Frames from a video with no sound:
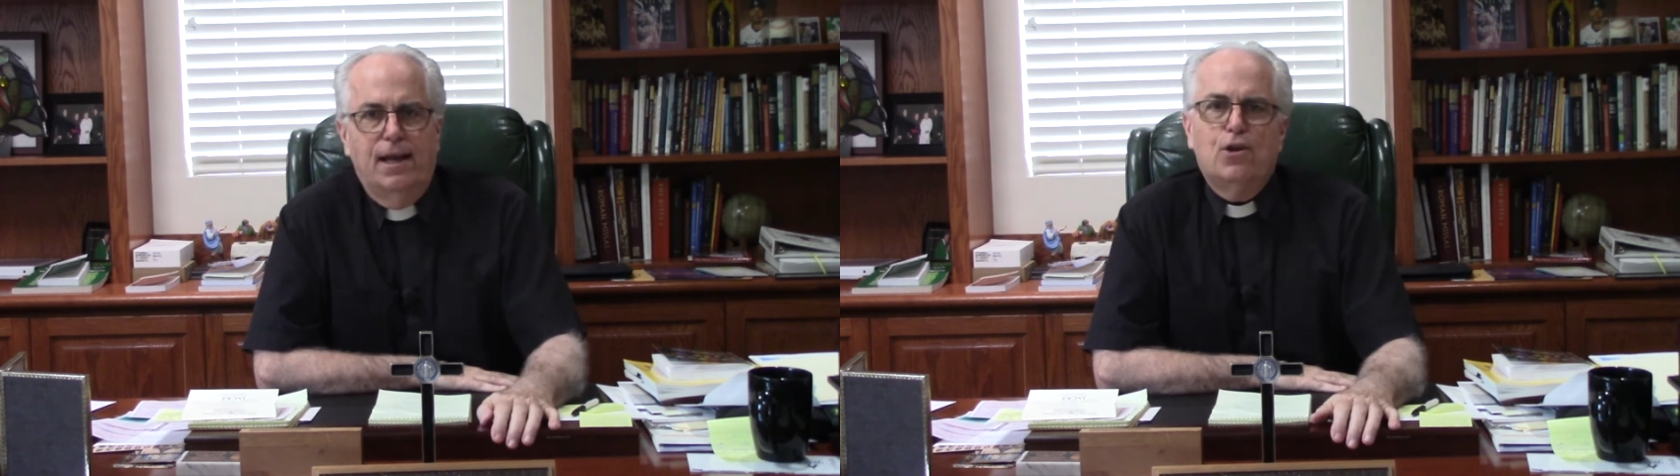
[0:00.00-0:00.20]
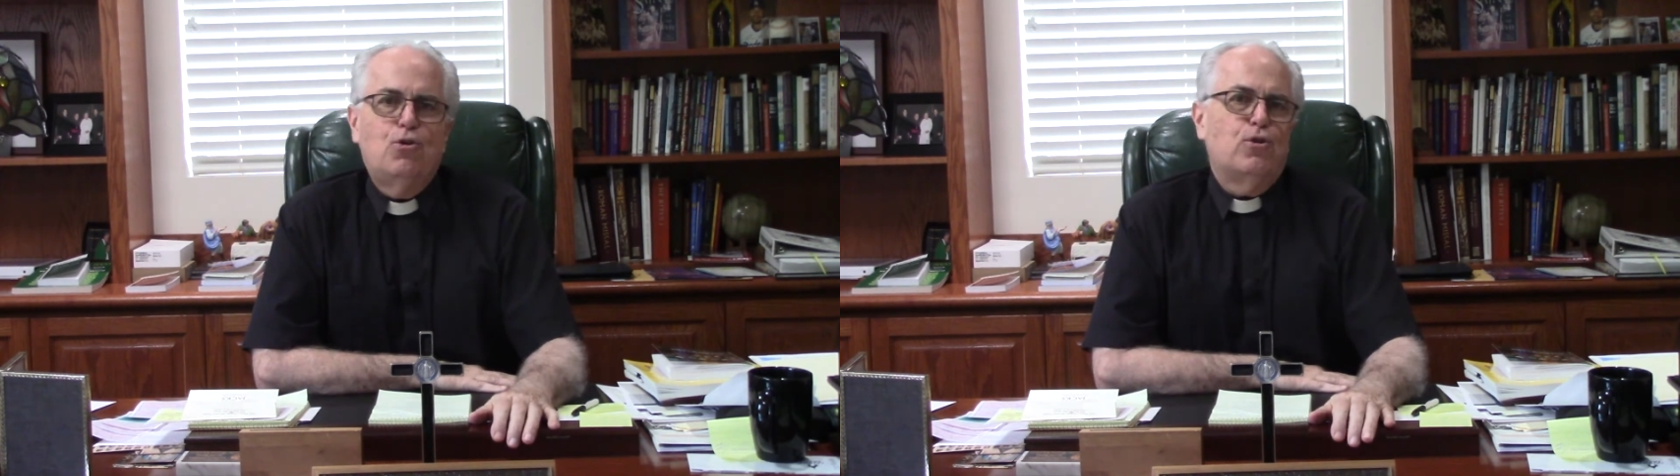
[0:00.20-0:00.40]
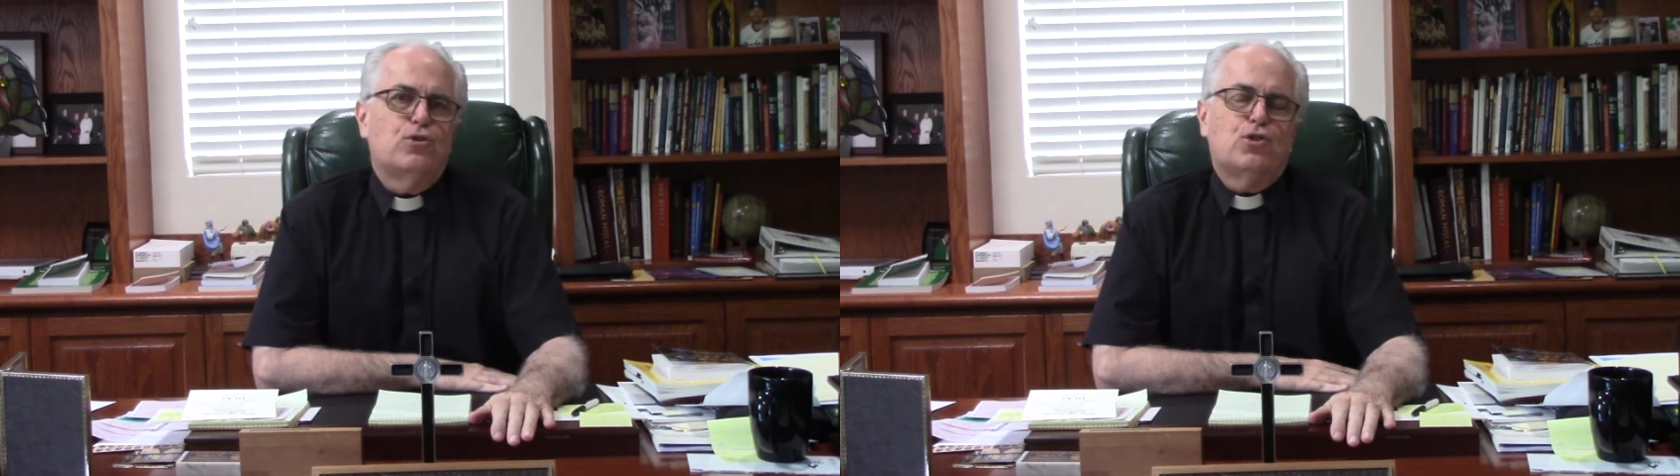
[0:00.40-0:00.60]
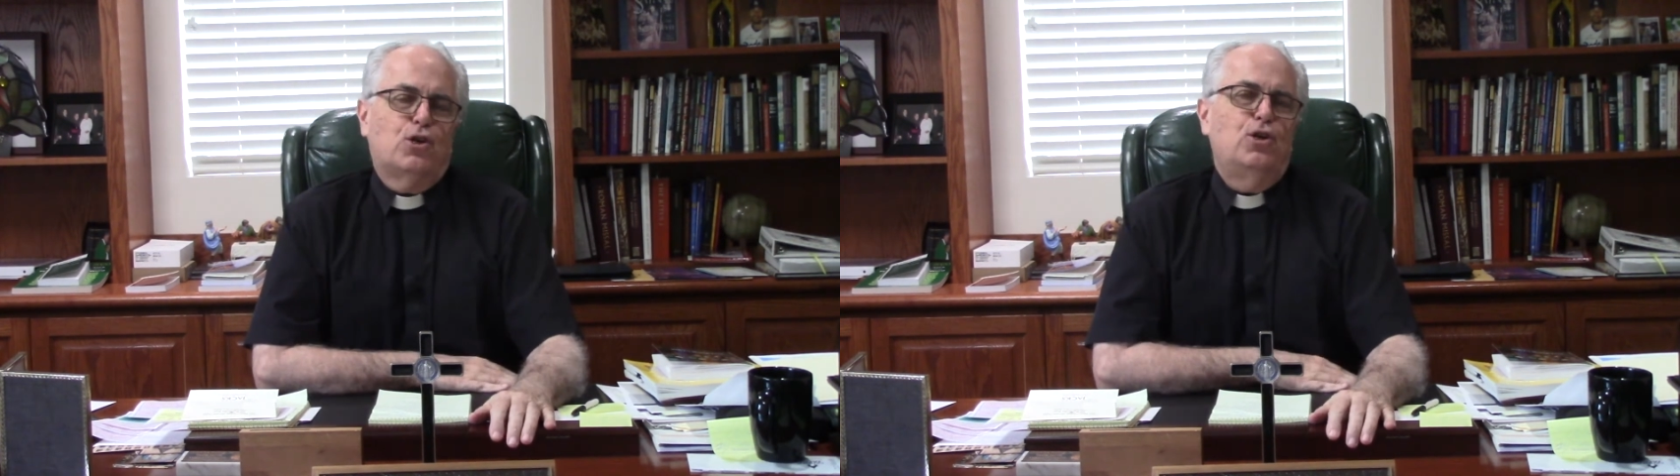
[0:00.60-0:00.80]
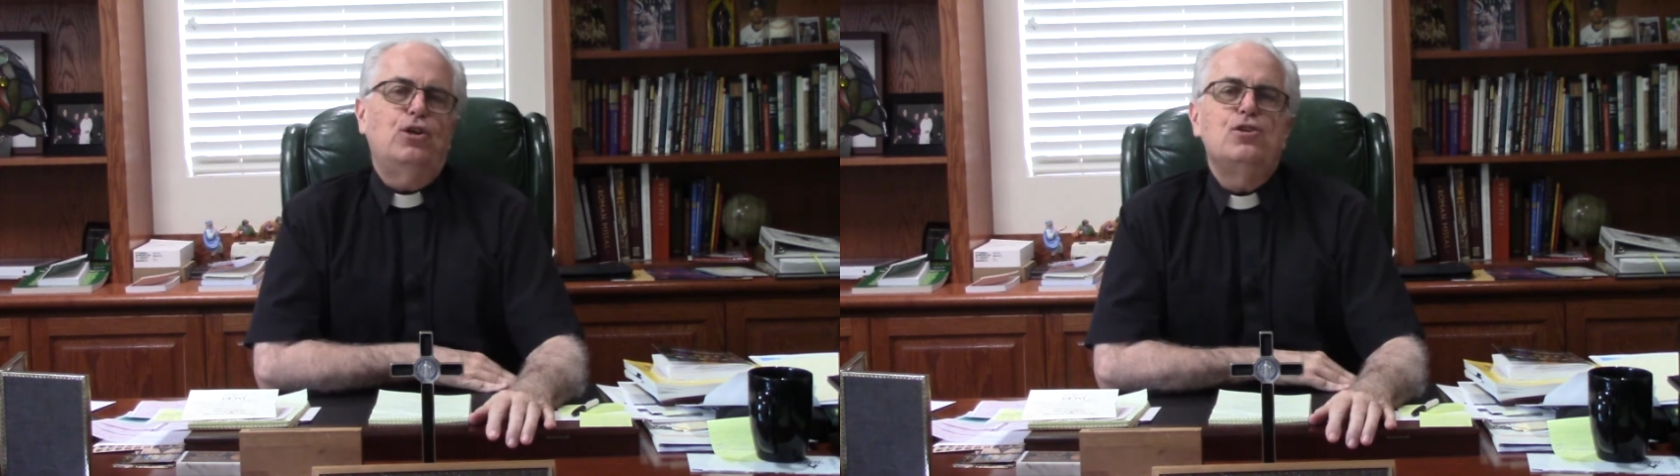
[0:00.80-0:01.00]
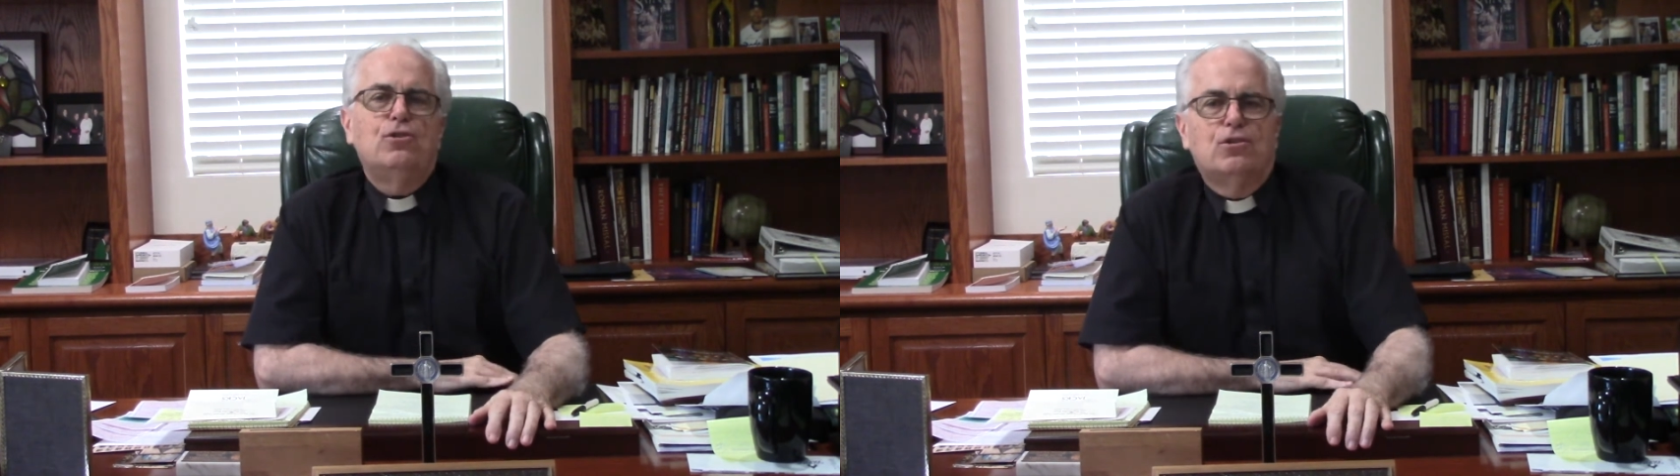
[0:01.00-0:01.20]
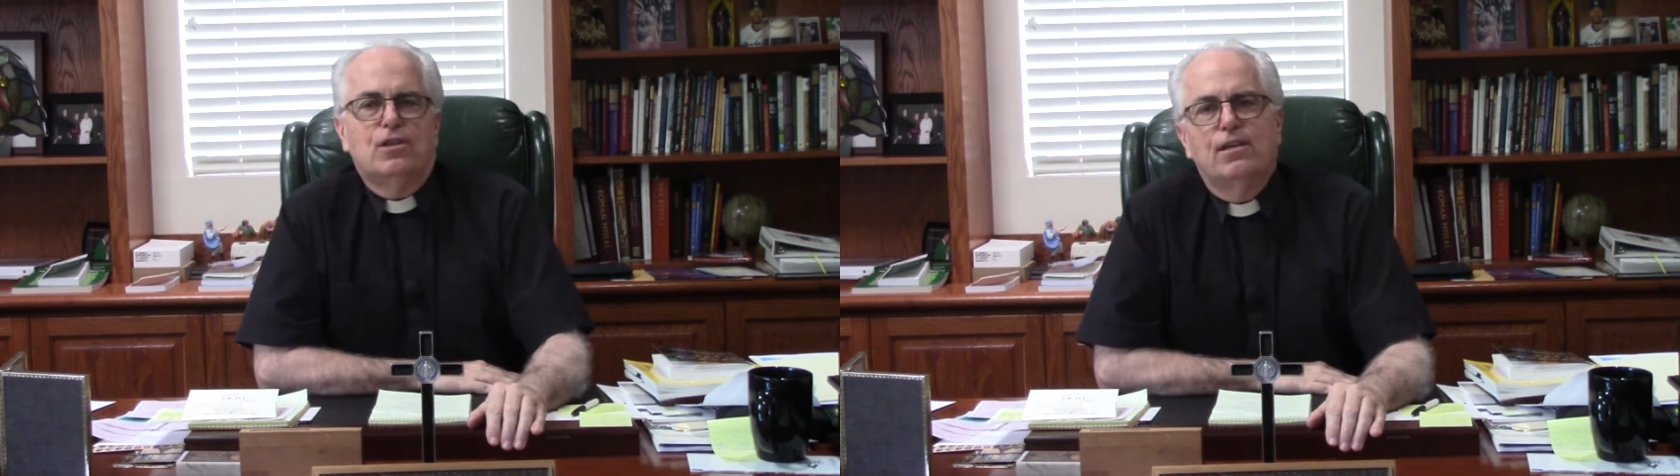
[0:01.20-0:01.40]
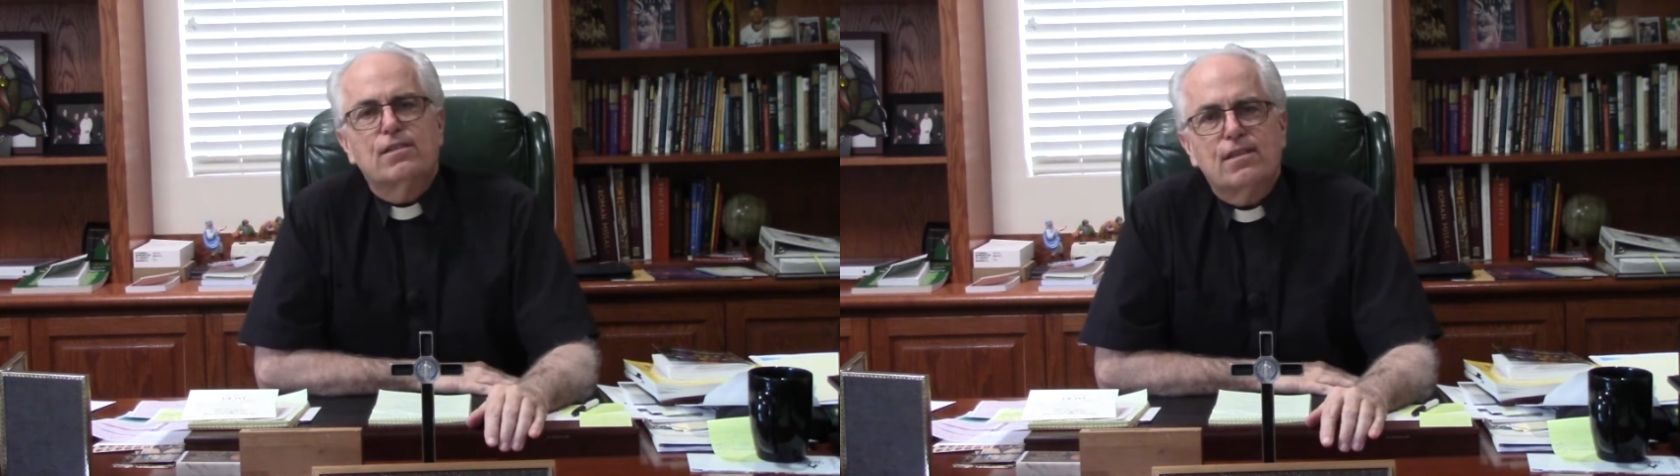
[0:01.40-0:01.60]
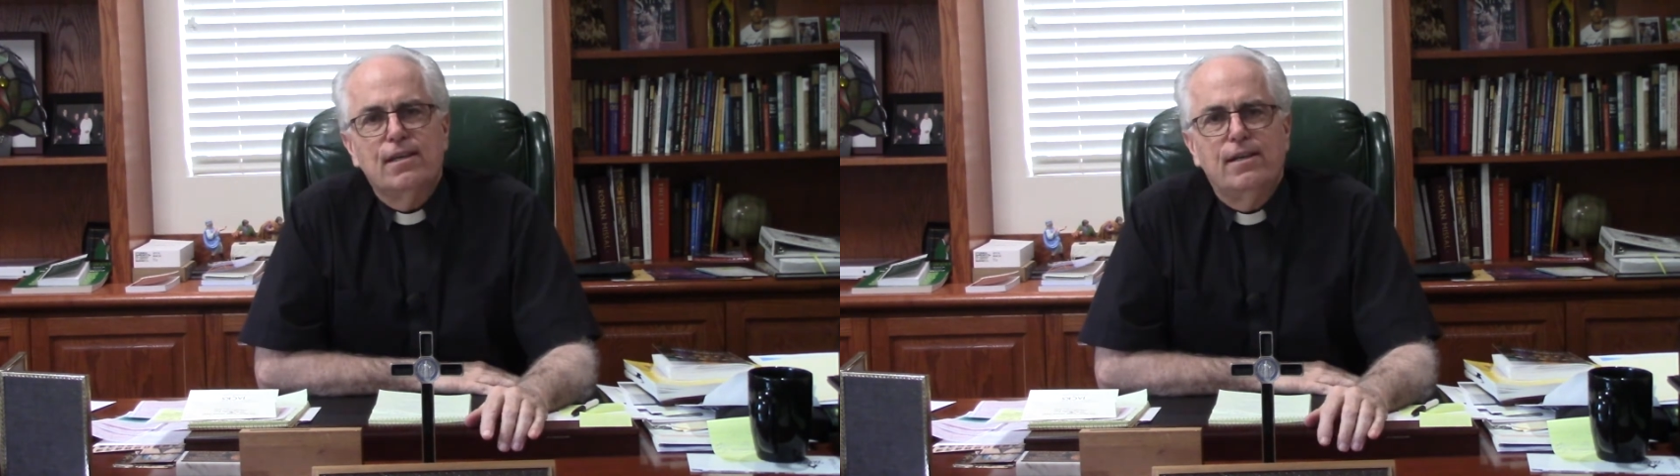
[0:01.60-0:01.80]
And of course, the good news is